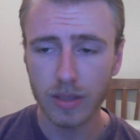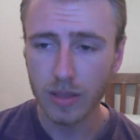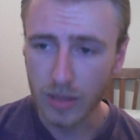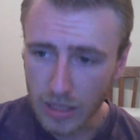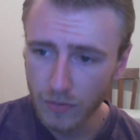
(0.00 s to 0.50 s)

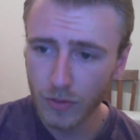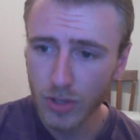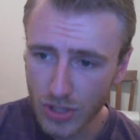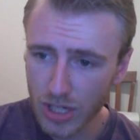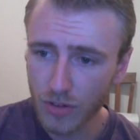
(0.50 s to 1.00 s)
Give
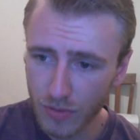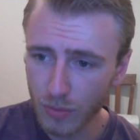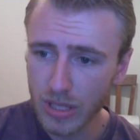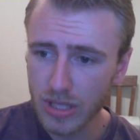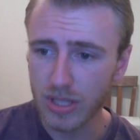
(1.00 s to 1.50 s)
yourself a
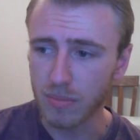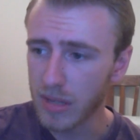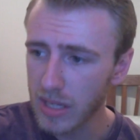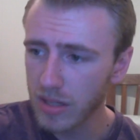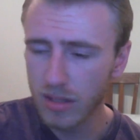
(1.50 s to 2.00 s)
reason.
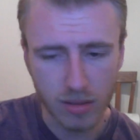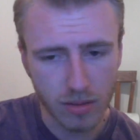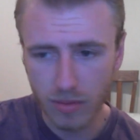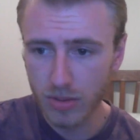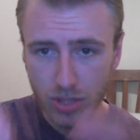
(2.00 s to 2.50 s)

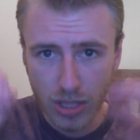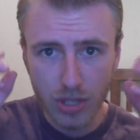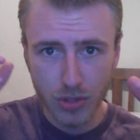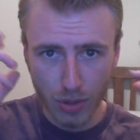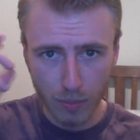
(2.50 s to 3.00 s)

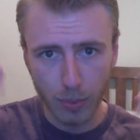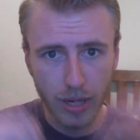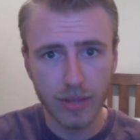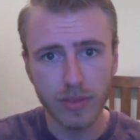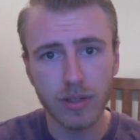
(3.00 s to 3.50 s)
Teach your
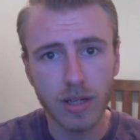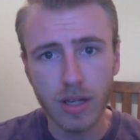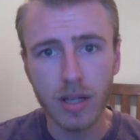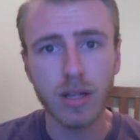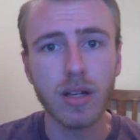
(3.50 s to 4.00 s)
brain
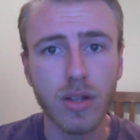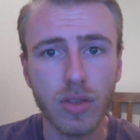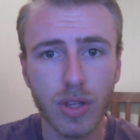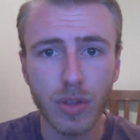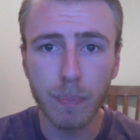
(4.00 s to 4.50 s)

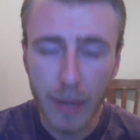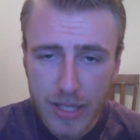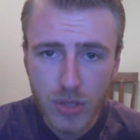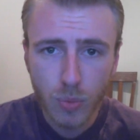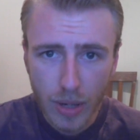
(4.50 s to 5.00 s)
that the
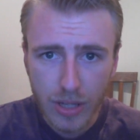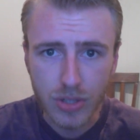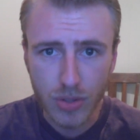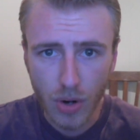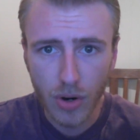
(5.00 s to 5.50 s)
best way to
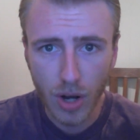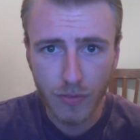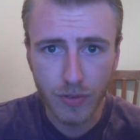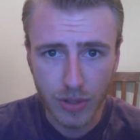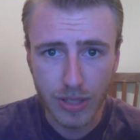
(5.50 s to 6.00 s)
start
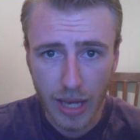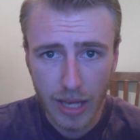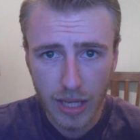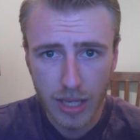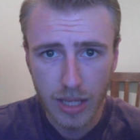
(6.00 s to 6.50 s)
off your
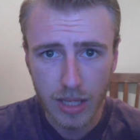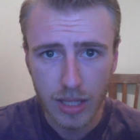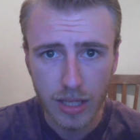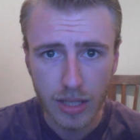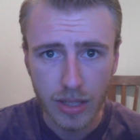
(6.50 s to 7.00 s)
day
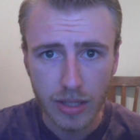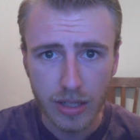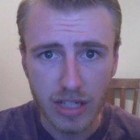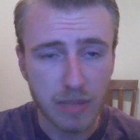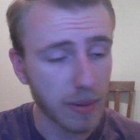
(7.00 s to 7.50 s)

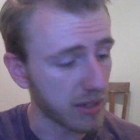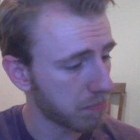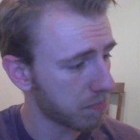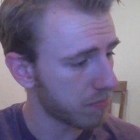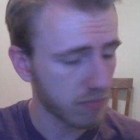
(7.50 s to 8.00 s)
is by
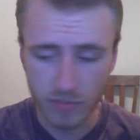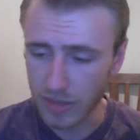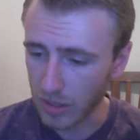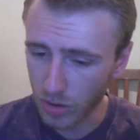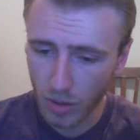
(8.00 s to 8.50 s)

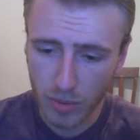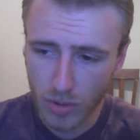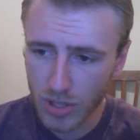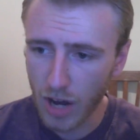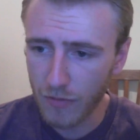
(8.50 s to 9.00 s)
that alarm
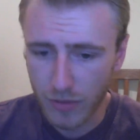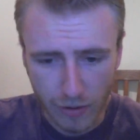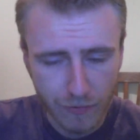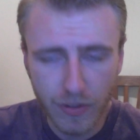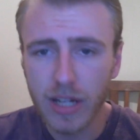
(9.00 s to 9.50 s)
goes off, your
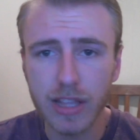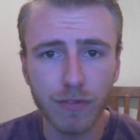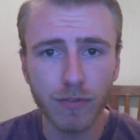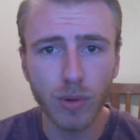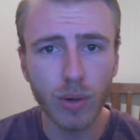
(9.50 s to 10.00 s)
feet hit the
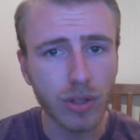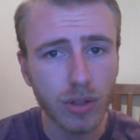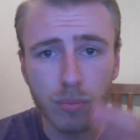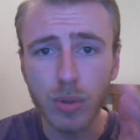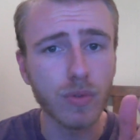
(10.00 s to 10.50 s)
floor, and you're
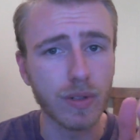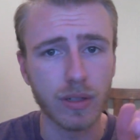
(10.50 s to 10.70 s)
moving.